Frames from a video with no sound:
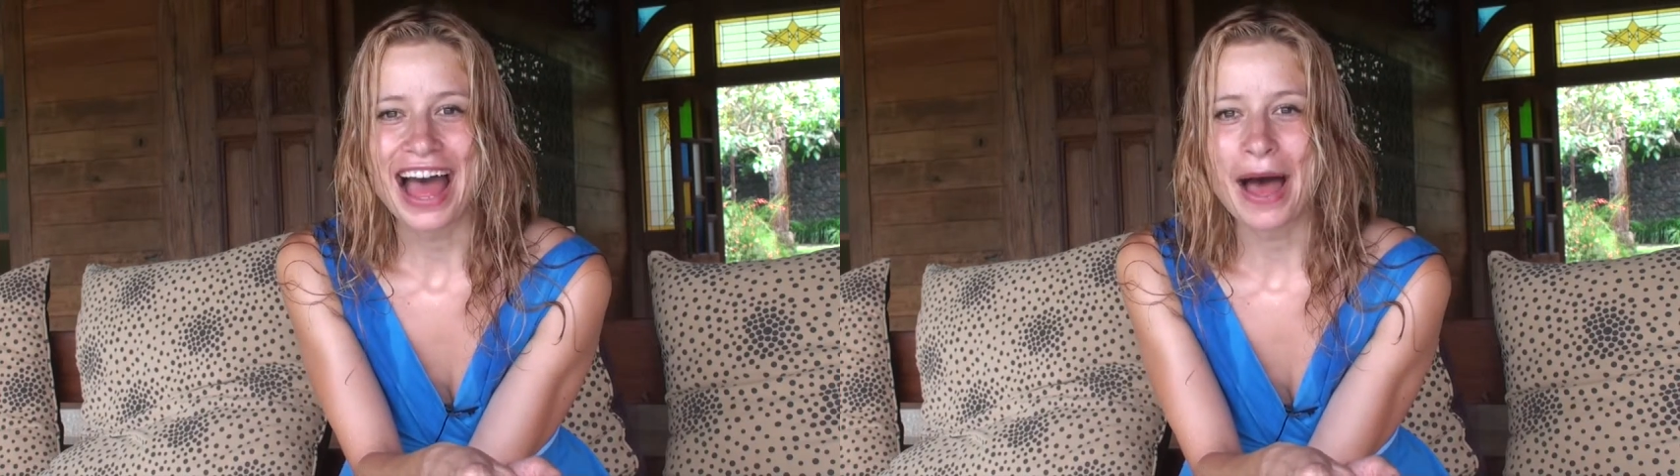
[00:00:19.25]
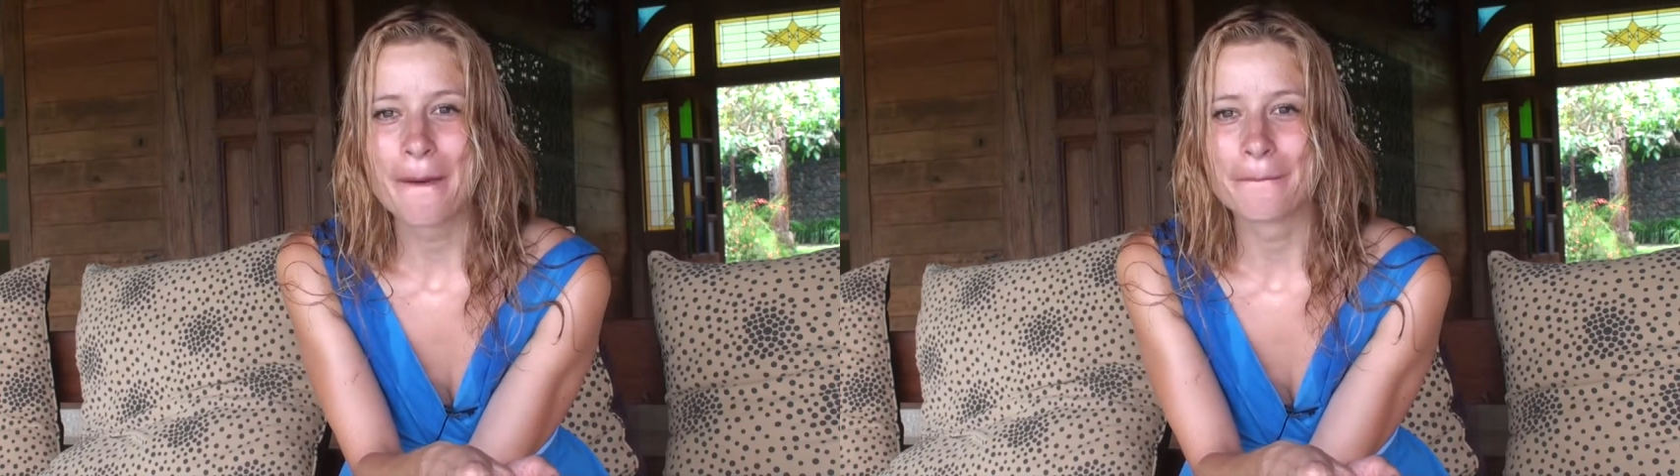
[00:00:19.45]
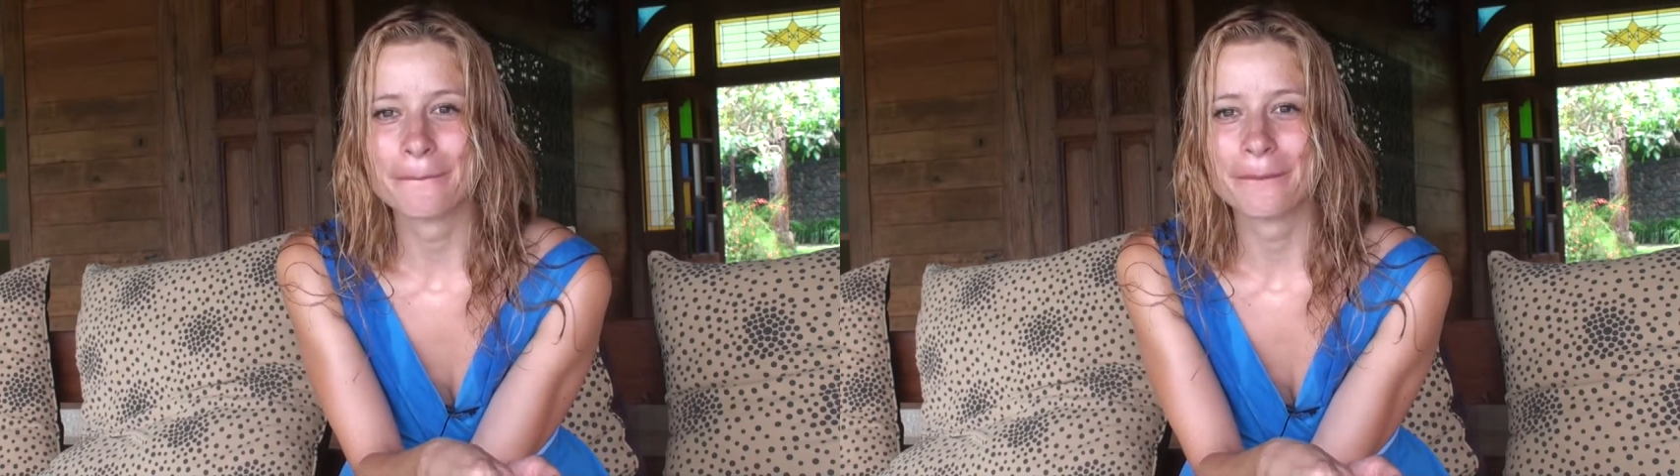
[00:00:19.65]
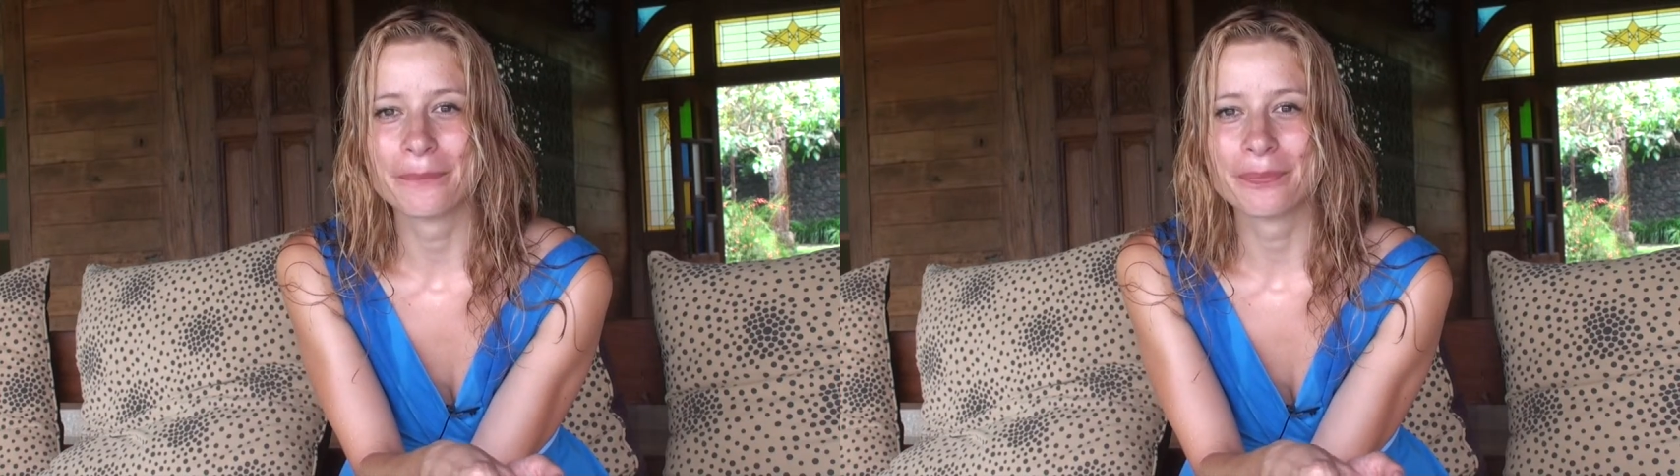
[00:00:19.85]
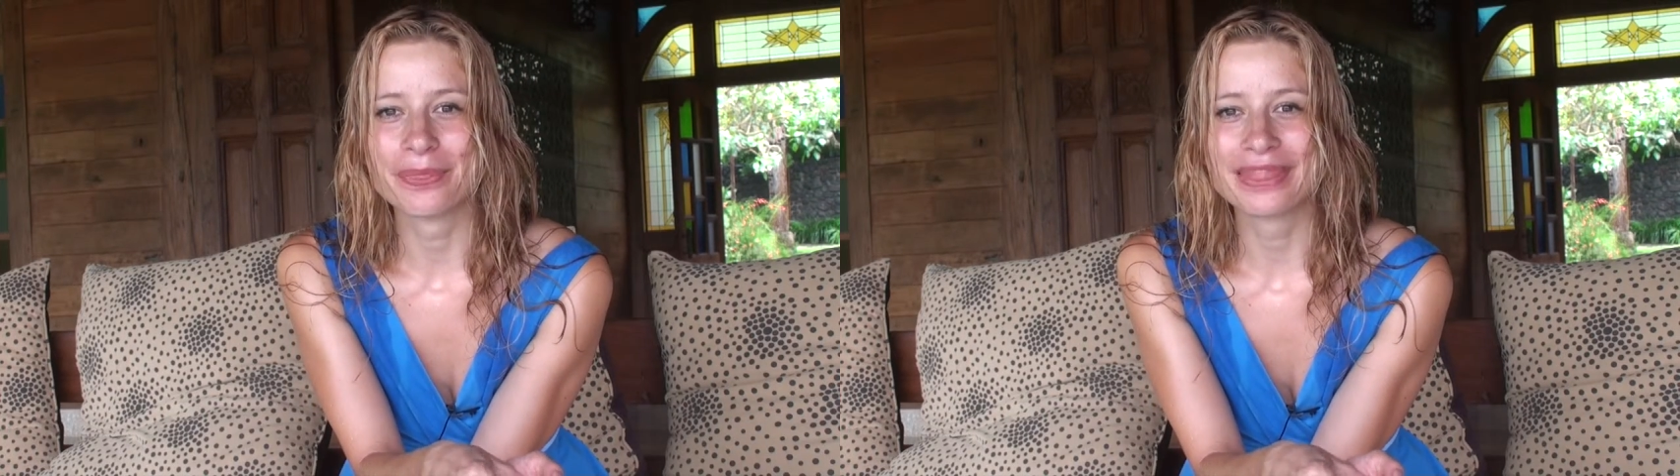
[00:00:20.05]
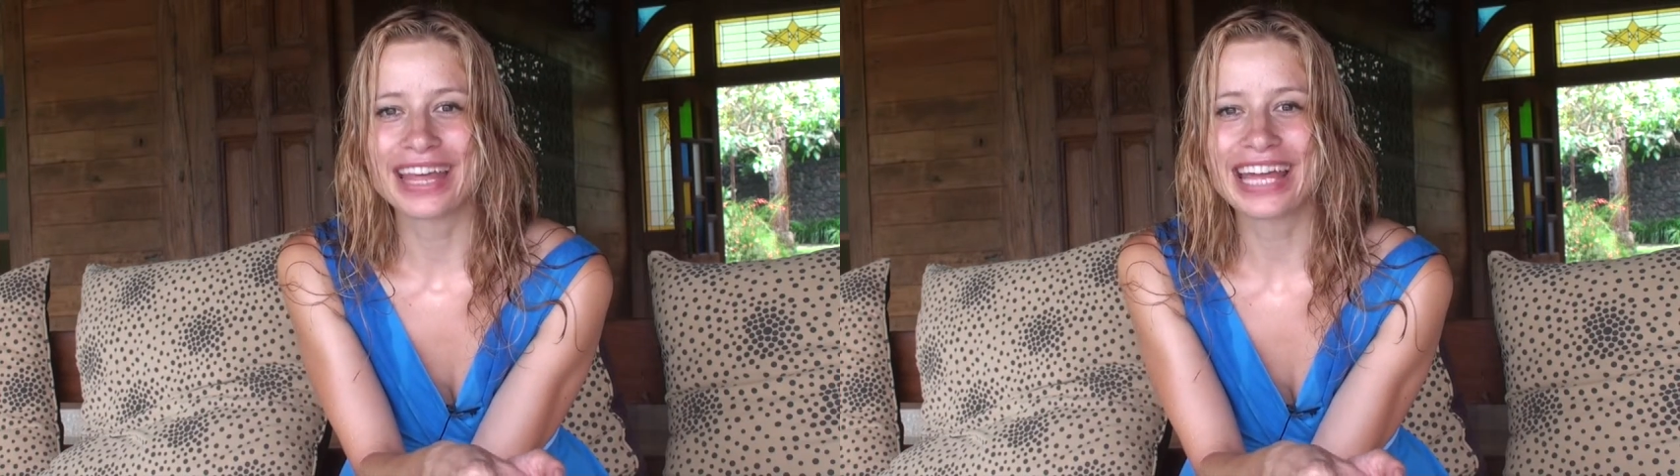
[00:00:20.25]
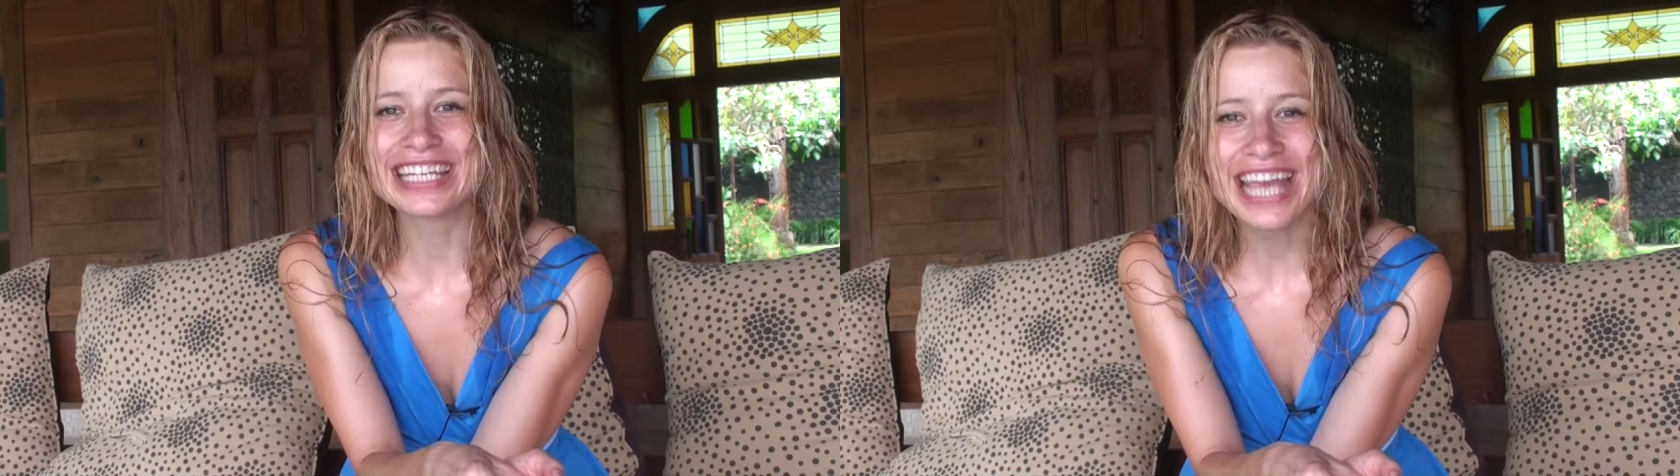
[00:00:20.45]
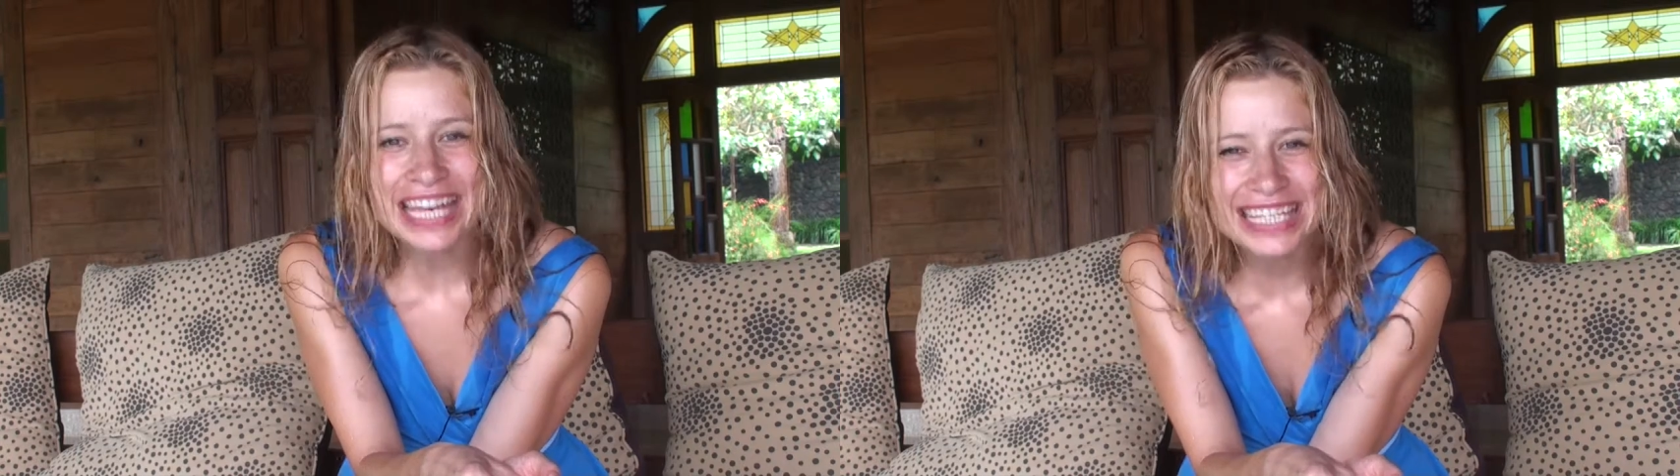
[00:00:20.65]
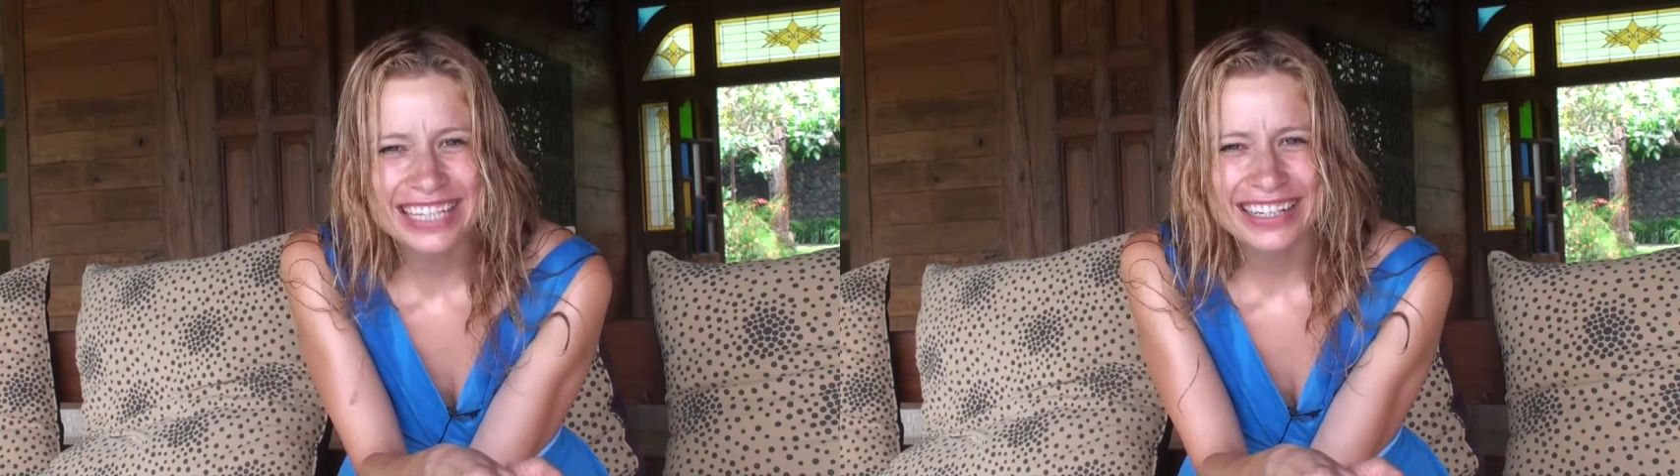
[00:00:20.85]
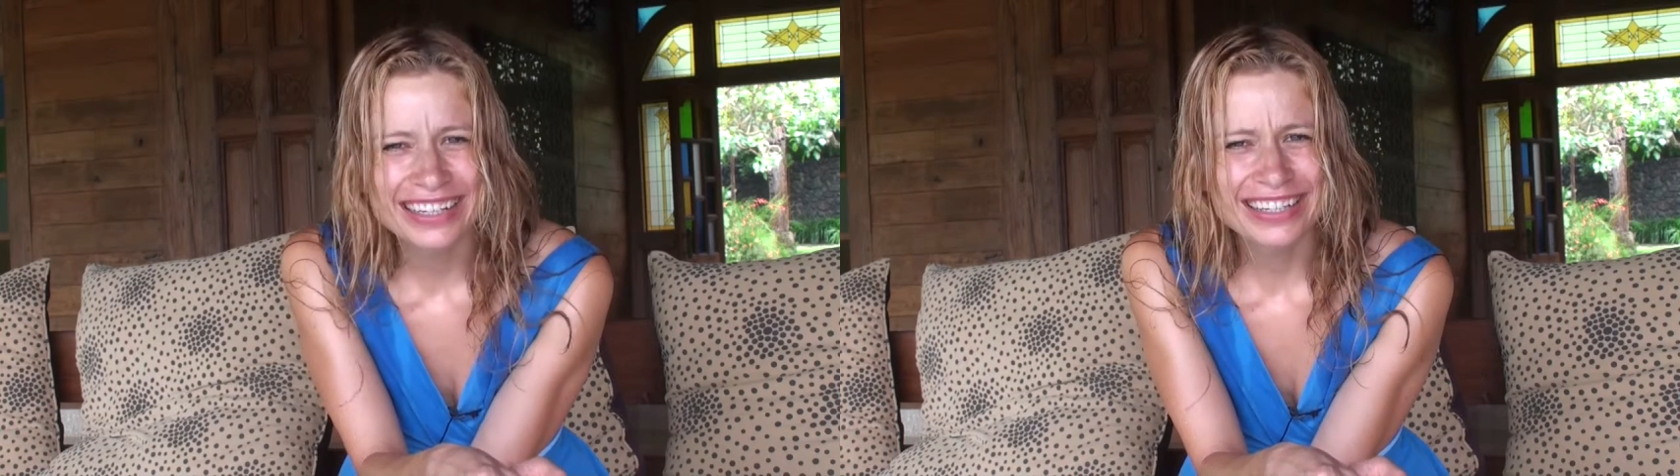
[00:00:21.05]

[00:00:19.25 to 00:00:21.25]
Um, and yet